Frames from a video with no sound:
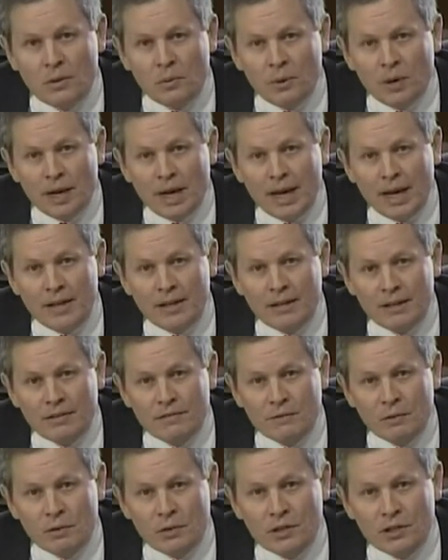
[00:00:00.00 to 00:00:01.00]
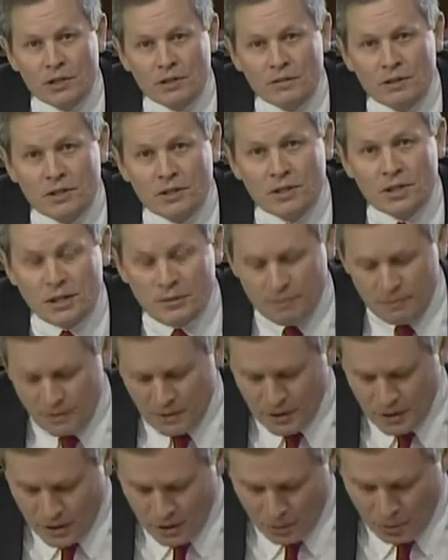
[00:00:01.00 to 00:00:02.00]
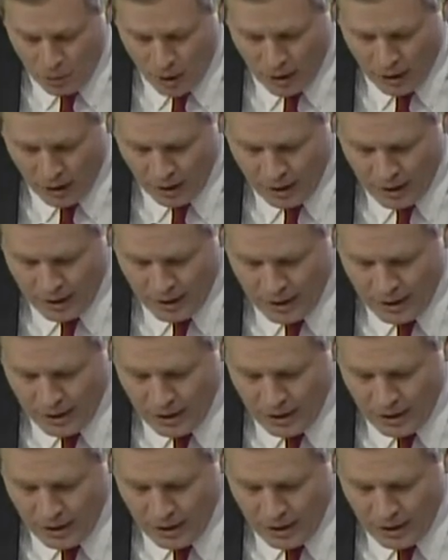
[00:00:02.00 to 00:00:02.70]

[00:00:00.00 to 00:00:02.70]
we had Forest Service Chief Tidwell